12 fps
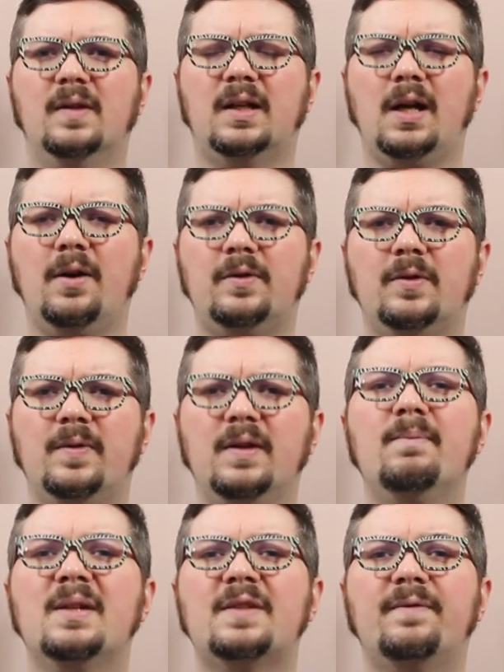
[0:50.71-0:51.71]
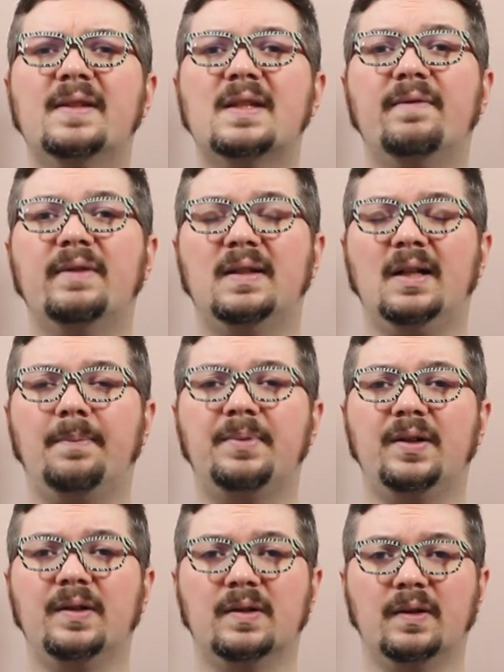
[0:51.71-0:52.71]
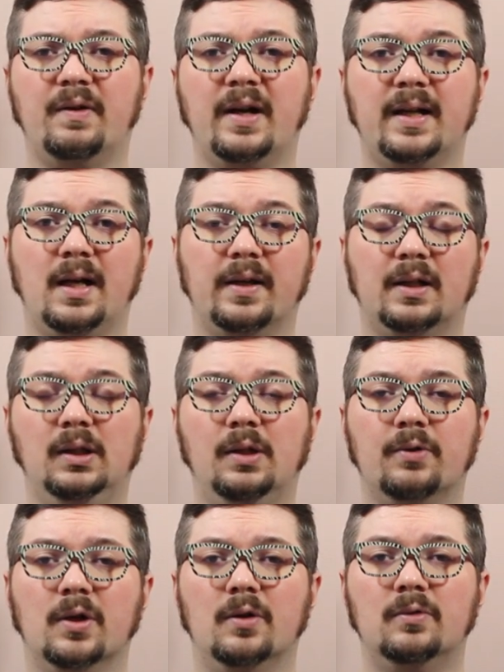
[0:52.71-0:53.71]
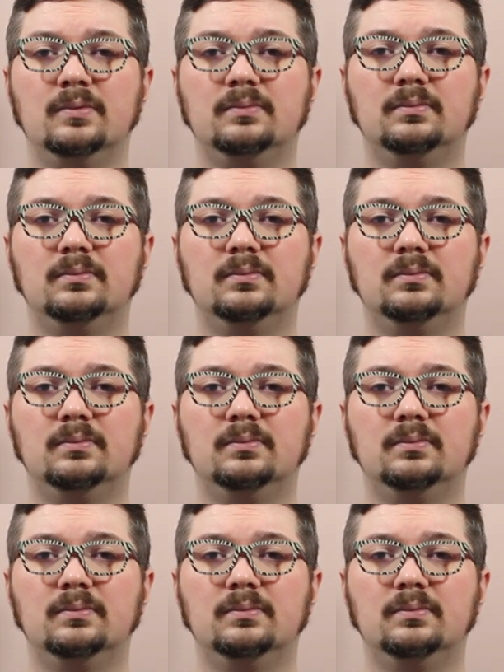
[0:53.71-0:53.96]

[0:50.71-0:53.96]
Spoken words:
the character the Misfits have adopted into their iconic logo.